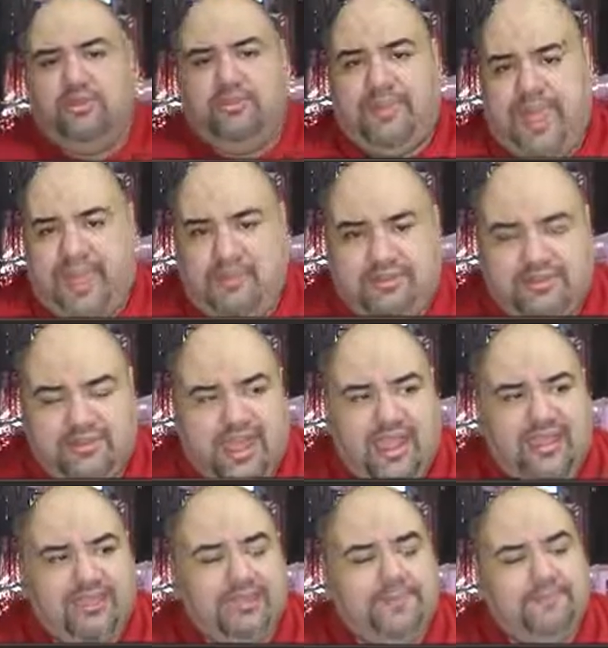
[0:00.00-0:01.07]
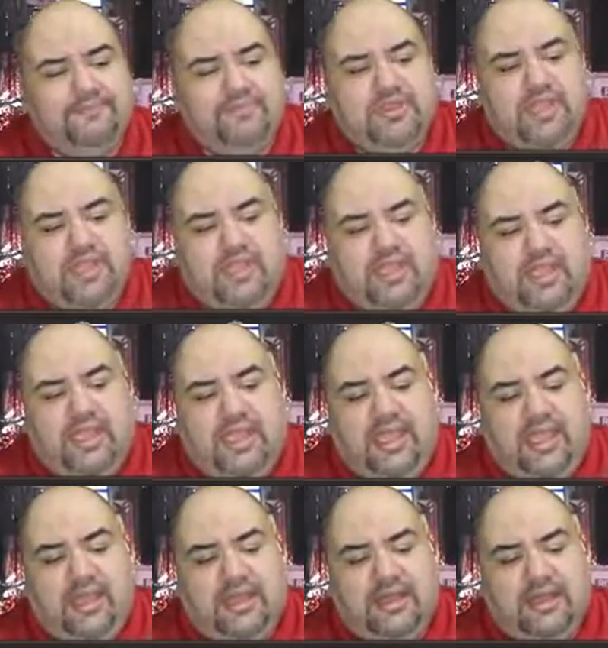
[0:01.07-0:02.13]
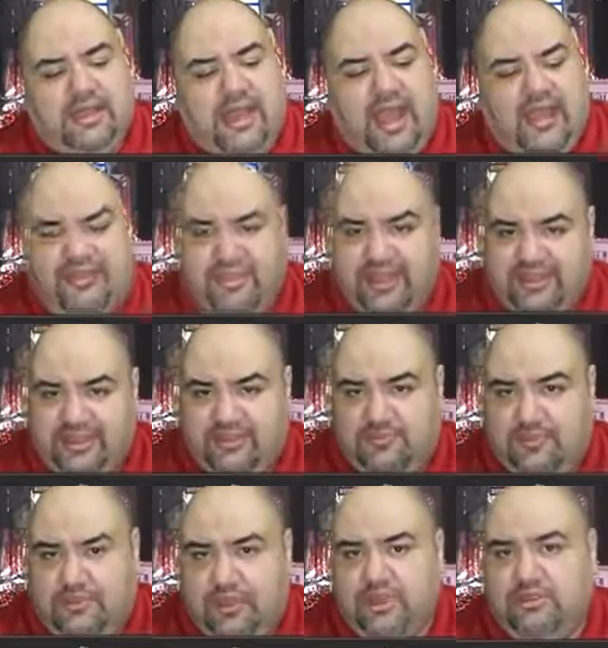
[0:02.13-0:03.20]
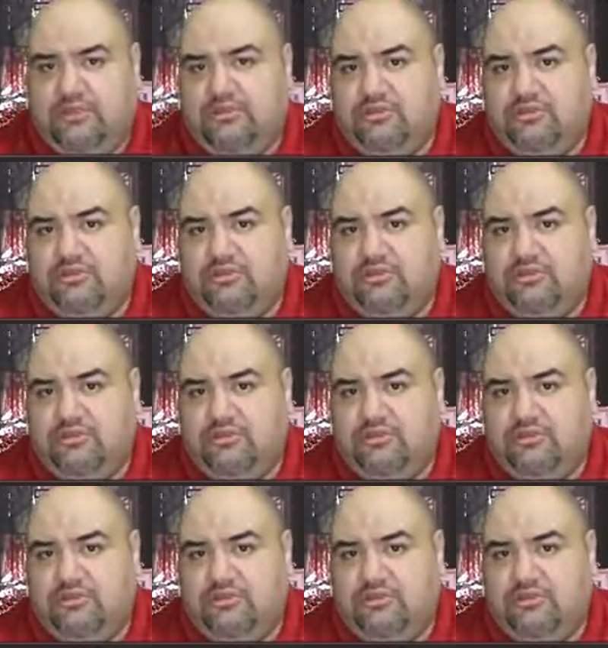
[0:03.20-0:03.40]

bound and tied up. And I think at this point,